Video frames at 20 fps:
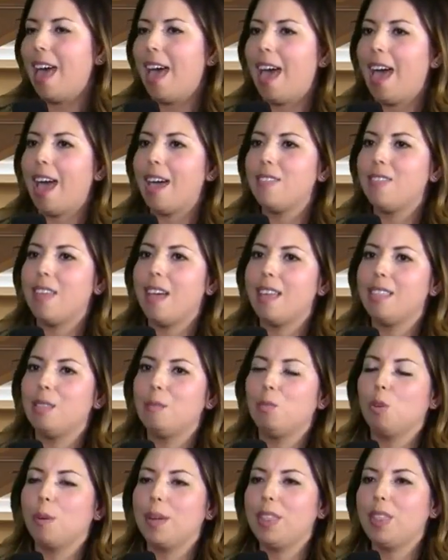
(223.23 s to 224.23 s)
And then the
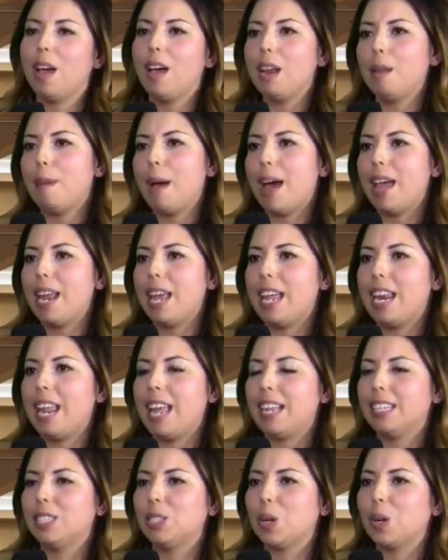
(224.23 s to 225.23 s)
more we thought about it,
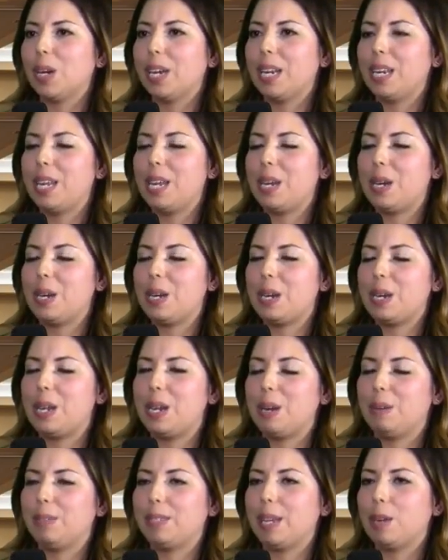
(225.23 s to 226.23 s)
it started, you
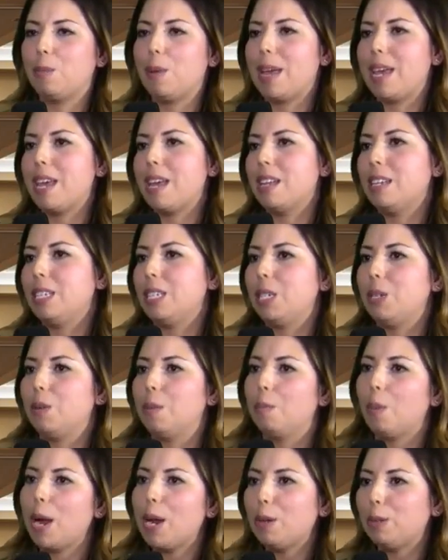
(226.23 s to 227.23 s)
know, segueing into a
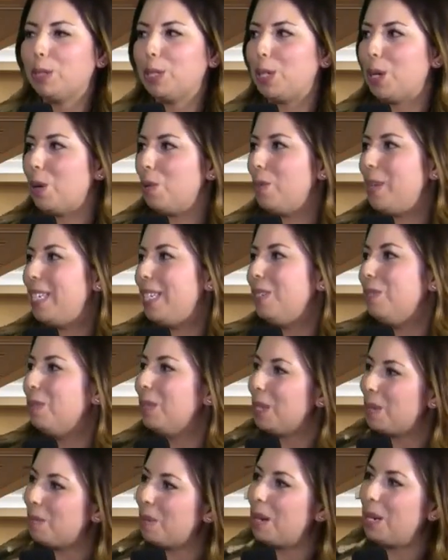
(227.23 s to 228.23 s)
bridal show, and we didn't
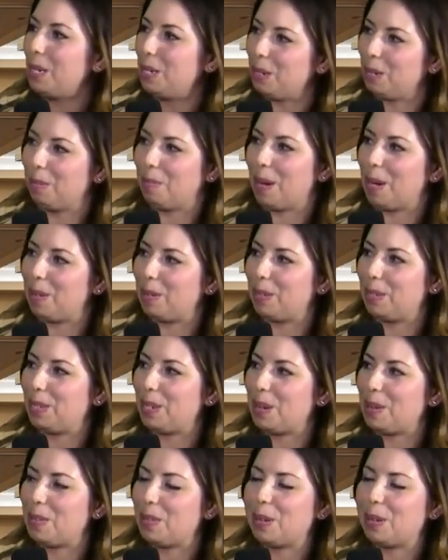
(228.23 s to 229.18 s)
really want to do a bridal show.